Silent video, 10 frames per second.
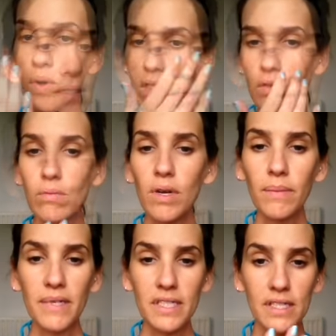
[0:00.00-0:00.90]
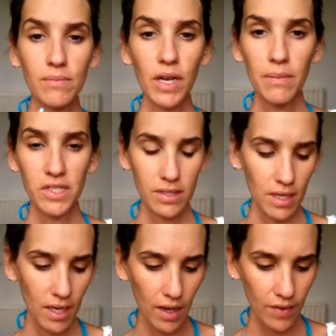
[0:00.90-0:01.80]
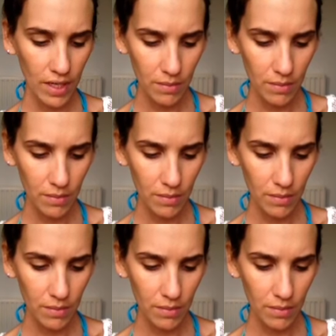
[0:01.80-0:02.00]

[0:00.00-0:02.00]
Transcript: once all my blemishes are covered,